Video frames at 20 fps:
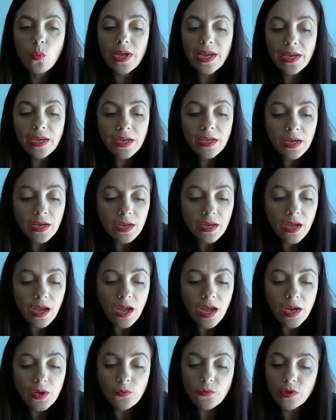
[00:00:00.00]
when
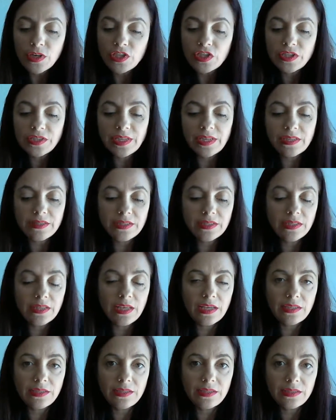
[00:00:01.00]
I reached out
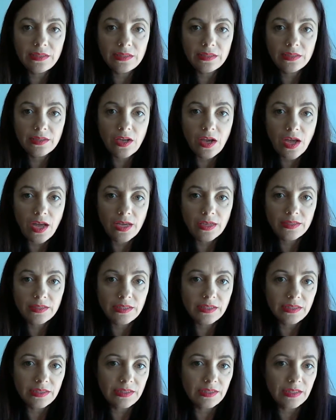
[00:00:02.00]
to these
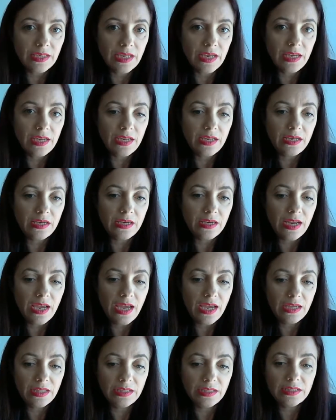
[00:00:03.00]
guys and said,
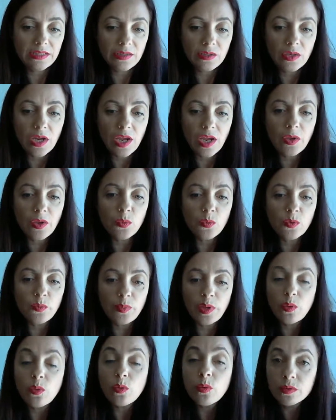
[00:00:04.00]
hey, listen, it
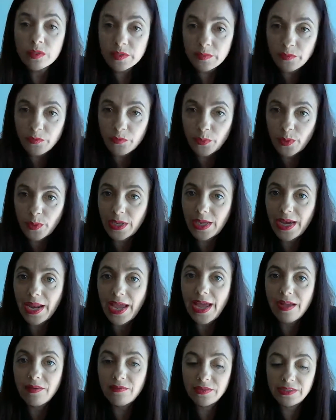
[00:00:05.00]
would be awesome if we could
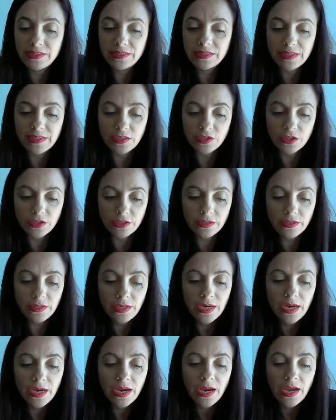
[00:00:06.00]
have a
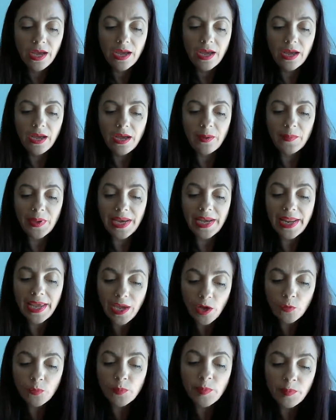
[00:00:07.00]
discussion and
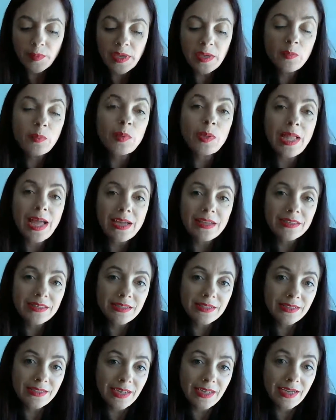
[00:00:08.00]
help people
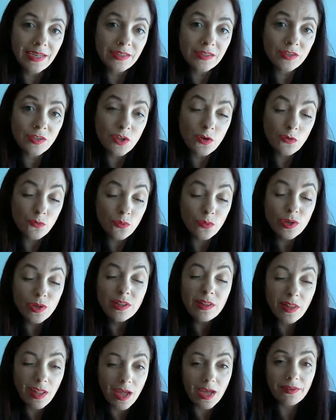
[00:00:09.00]
understand the
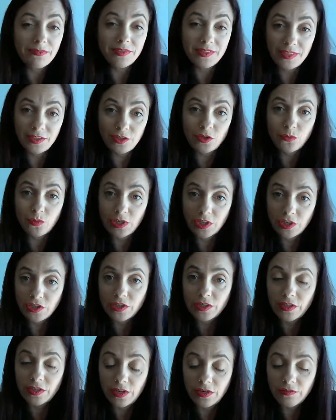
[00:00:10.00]
real life
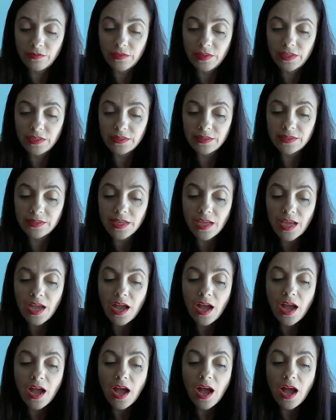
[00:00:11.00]
situation of this.